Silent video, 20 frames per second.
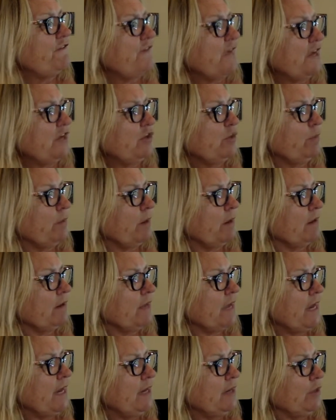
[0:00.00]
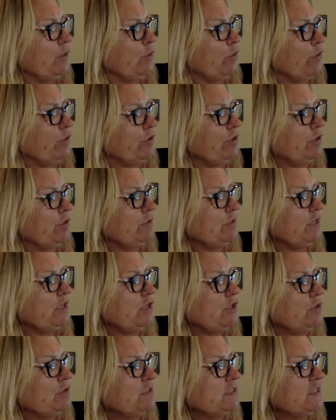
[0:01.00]
final bar line, quarter note, and
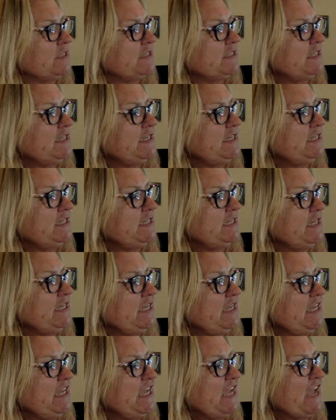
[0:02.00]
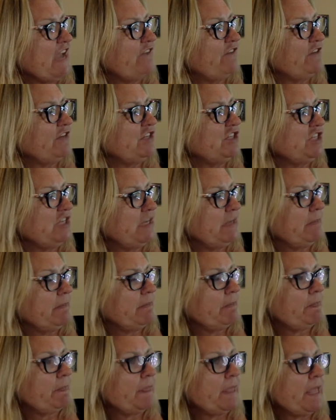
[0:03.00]
notes C, D, E, F, and G.
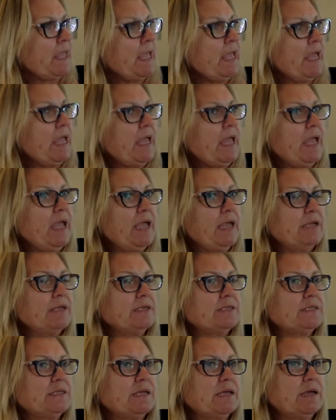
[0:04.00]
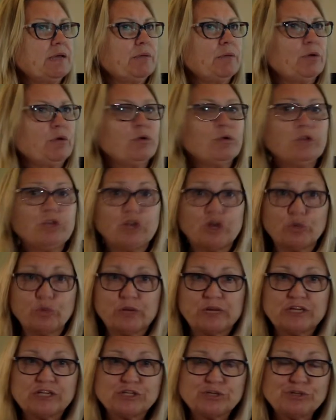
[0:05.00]
And earlier when
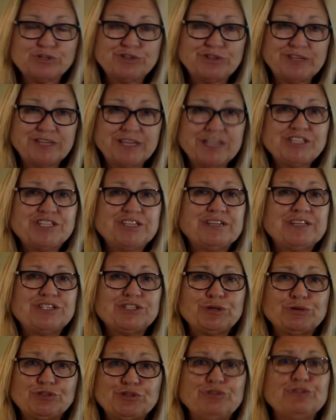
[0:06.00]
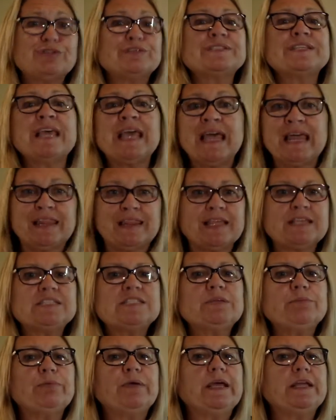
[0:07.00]
I showed you the kitchen, I showed you those
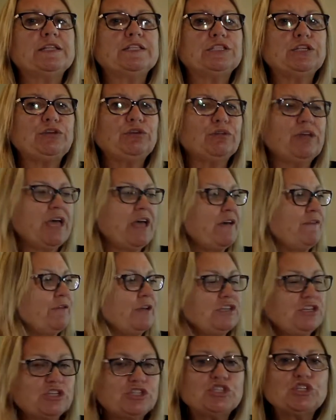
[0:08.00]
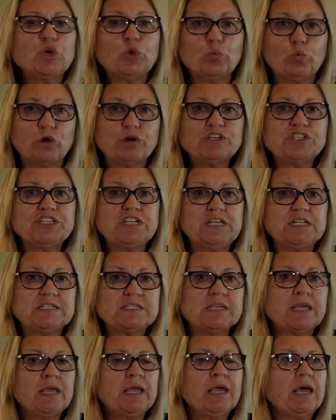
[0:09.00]
lesson plans. So you'll have additional
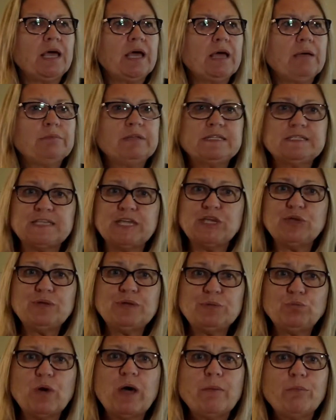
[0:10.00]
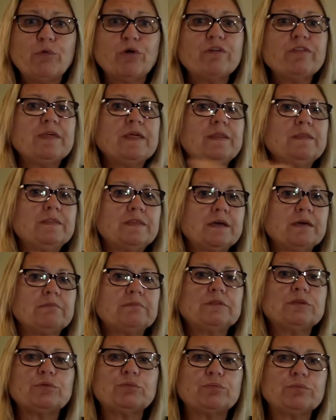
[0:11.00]
worksheets. Let's say you want more than
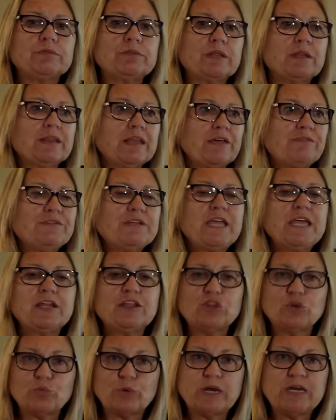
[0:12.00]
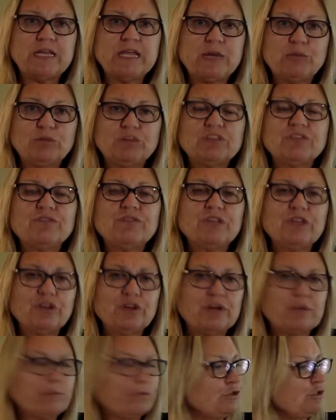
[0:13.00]
the left hand and the right hand with the finger
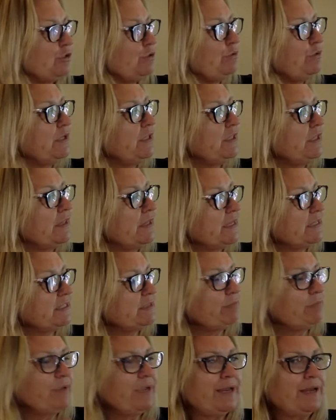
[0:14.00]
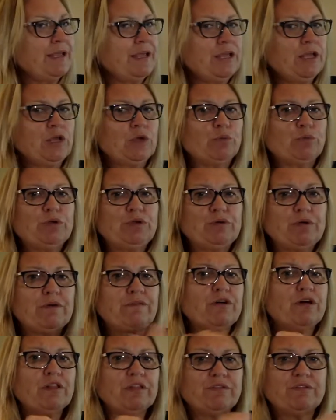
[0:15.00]
number 2 in the lesson plan. Well, you have
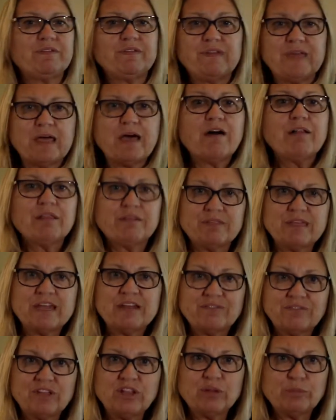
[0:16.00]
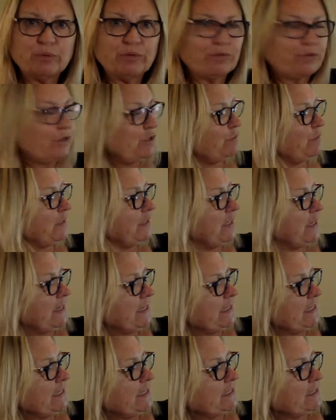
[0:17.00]
all of that available for you in
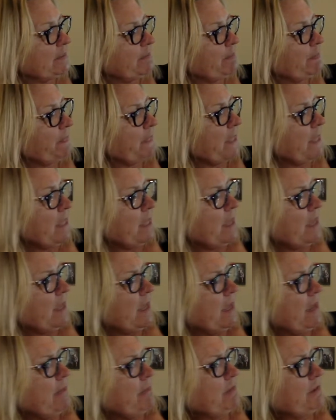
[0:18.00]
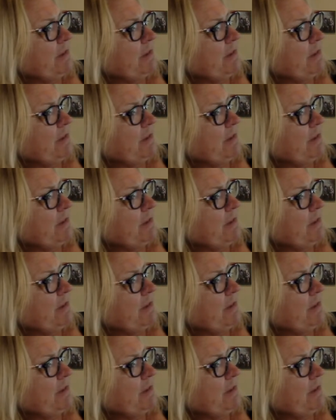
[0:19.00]
KiddyKeys. The